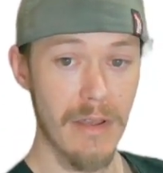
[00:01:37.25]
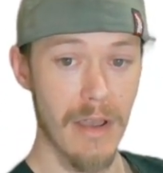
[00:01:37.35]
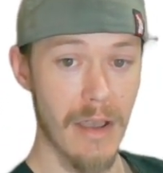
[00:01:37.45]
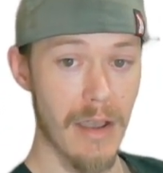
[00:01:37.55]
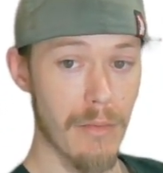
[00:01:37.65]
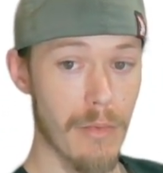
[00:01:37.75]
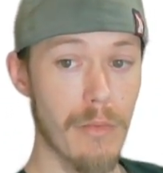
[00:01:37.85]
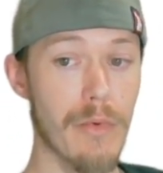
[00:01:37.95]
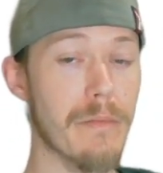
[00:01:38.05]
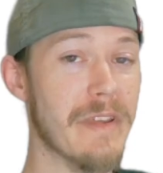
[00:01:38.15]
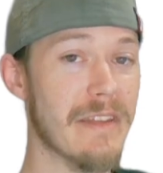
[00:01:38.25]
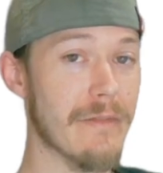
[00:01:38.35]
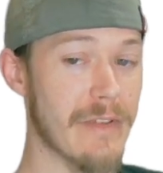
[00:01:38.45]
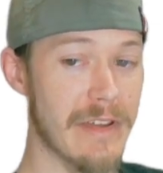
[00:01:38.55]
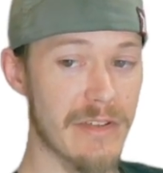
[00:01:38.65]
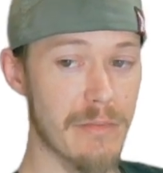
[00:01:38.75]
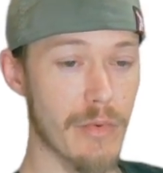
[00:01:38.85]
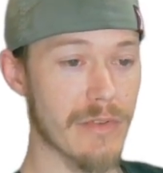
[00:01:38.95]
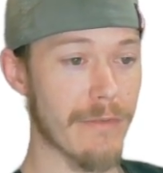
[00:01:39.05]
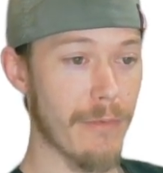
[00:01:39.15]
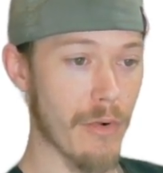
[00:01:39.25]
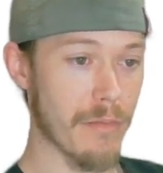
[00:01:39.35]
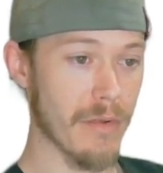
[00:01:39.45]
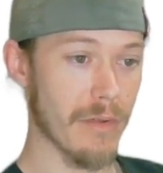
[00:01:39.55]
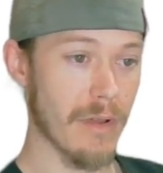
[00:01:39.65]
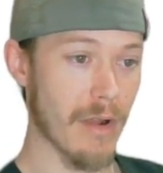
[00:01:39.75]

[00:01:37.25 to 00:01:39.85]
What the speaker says: what would be NVIDIA's most affordable